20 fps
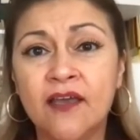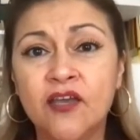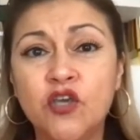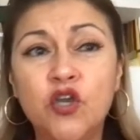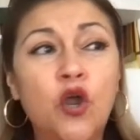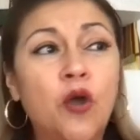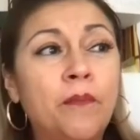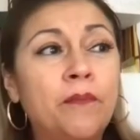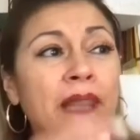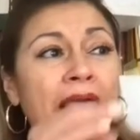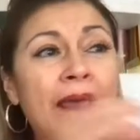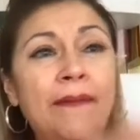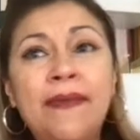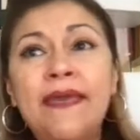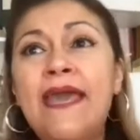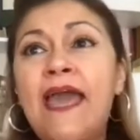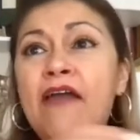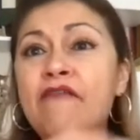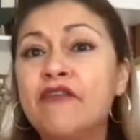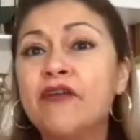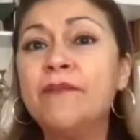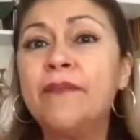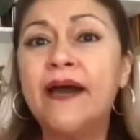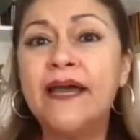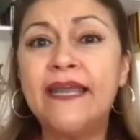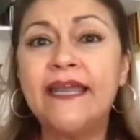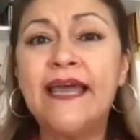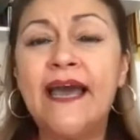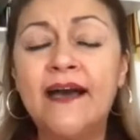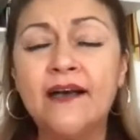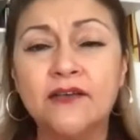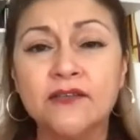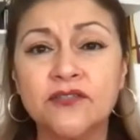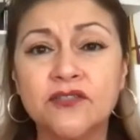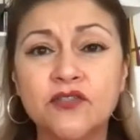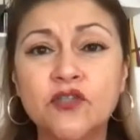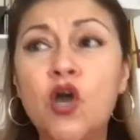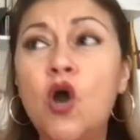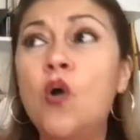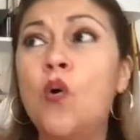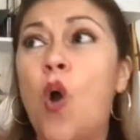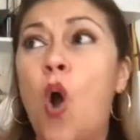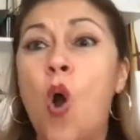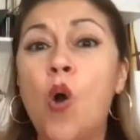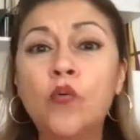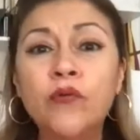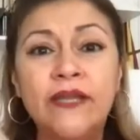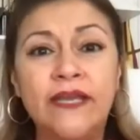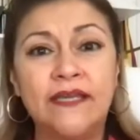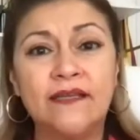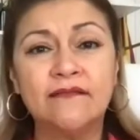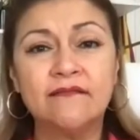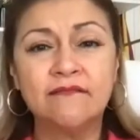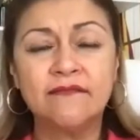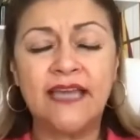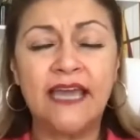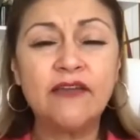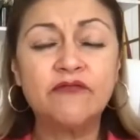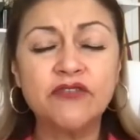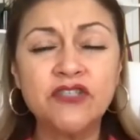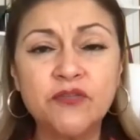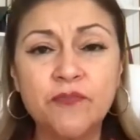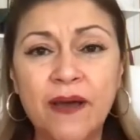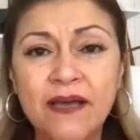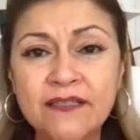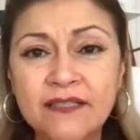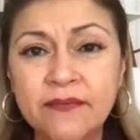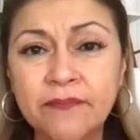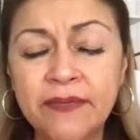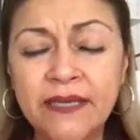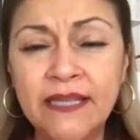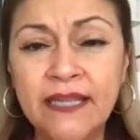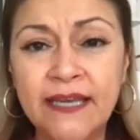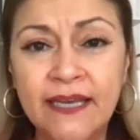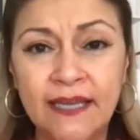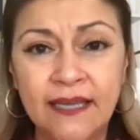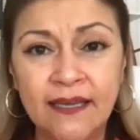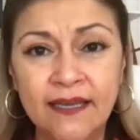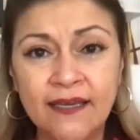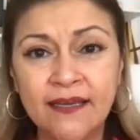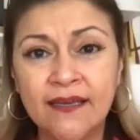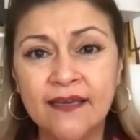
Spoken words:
blaming everybody else. No, own it. Take responsibility.